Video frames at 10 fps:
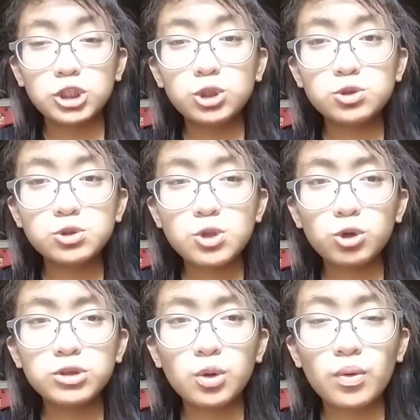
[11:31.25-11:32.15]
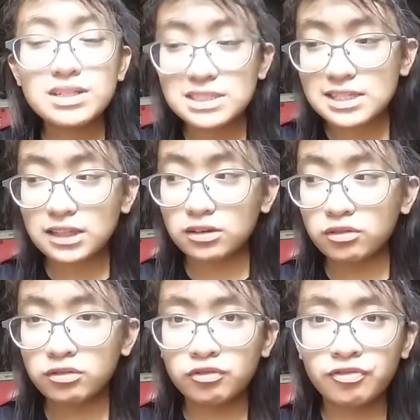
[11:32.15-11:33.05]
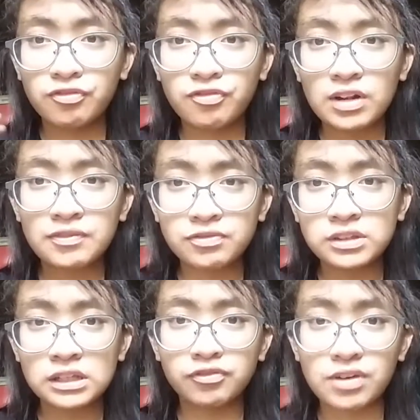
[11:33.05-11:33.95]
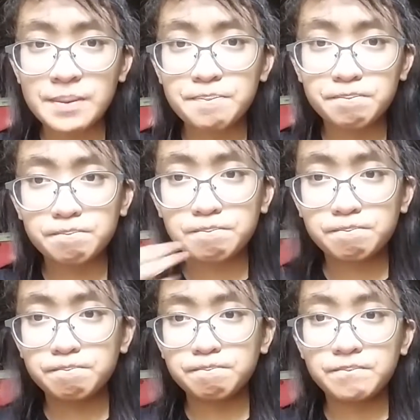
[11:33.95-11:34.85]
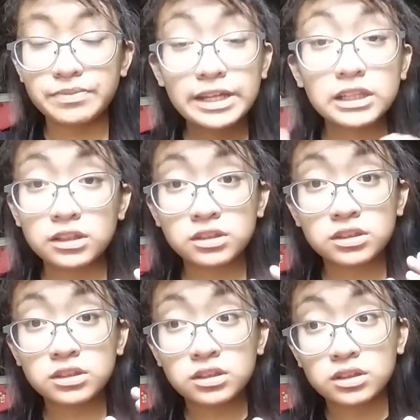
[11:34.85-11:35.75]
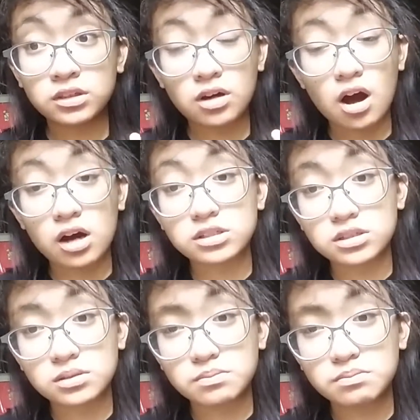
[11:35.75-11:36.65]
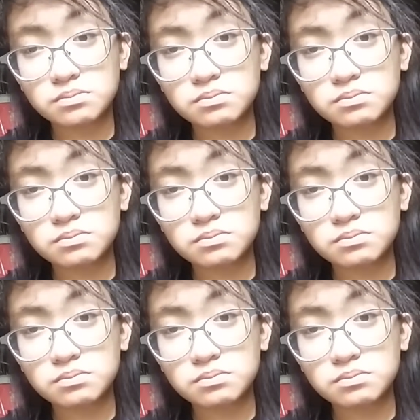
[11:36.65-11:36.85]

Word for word: You know the ones that flip, that flip. That's awesome.